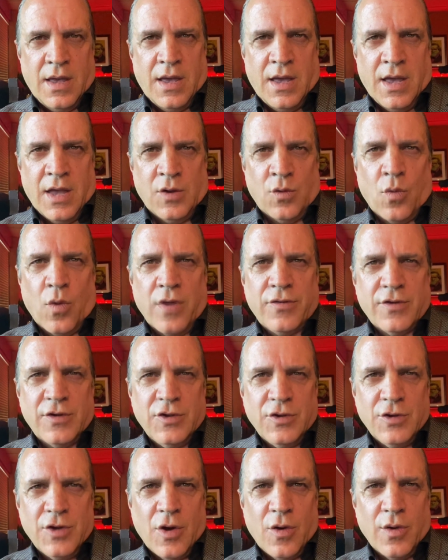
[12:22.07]
And whether
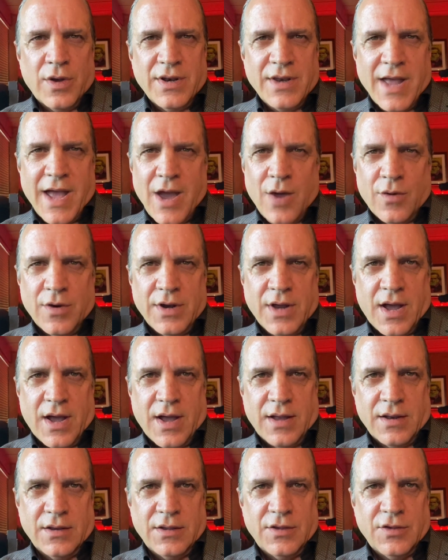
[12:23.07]
you know it now or
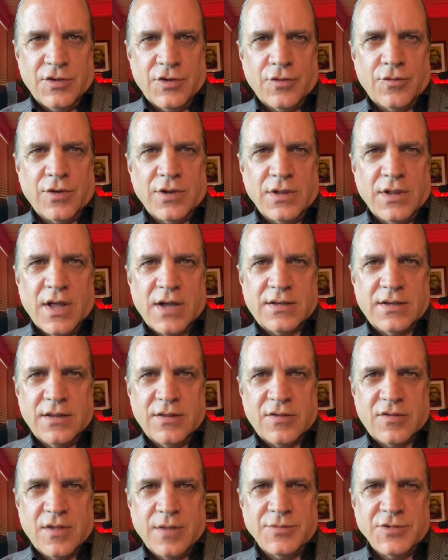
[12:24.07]
not, your
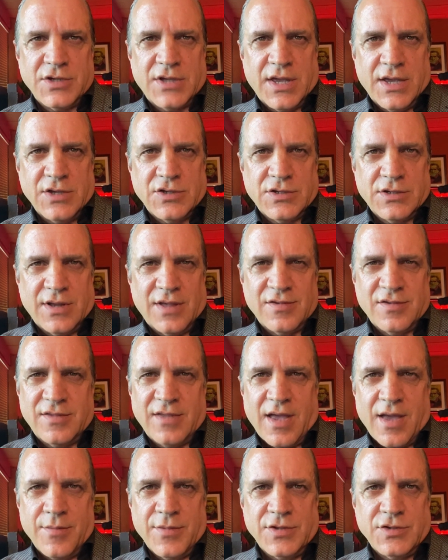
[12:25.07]
reluctant subjugation has
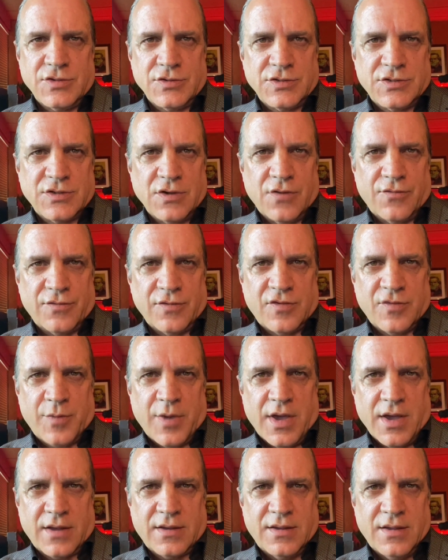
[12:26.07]
damaged your
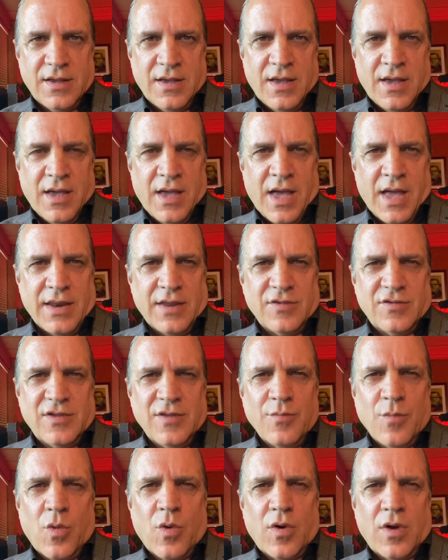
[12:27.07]
self-respect and has
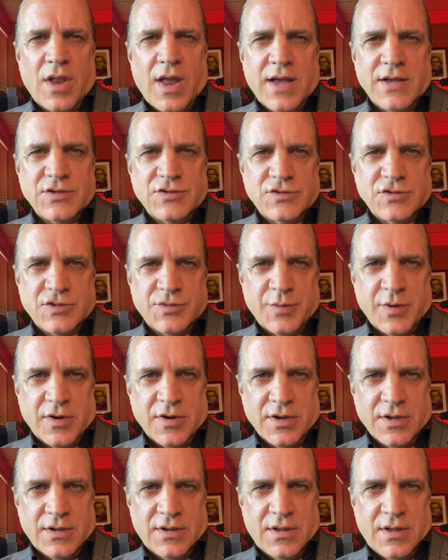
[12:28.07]
demoralized your
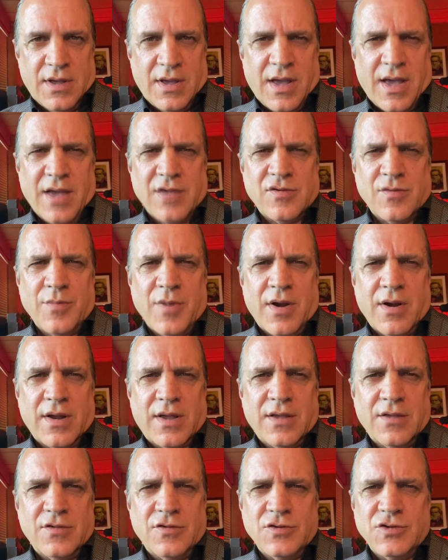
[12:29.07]
spirit. As
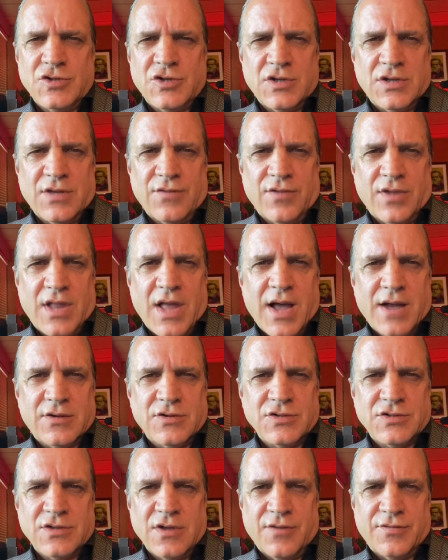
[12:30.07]
Americans, you shouldn't have locked
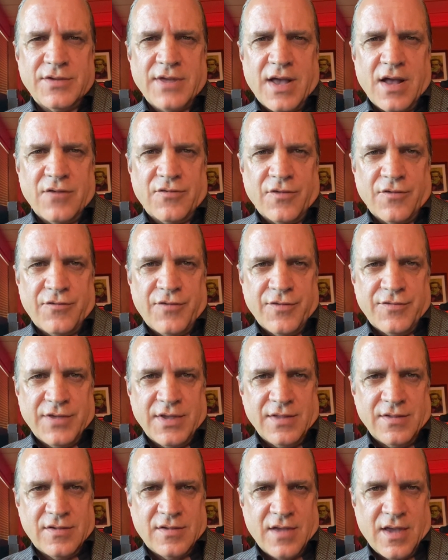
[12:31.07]
yourself down for
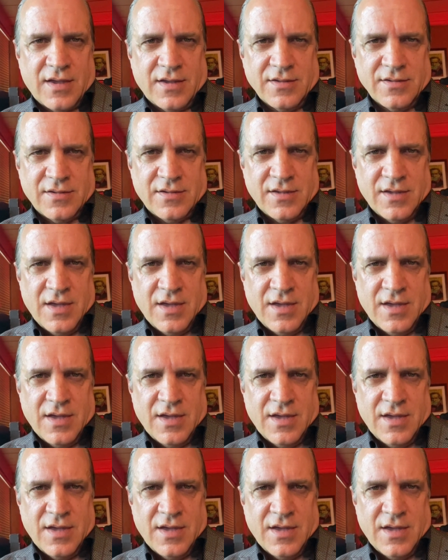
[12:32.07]
15 seconds.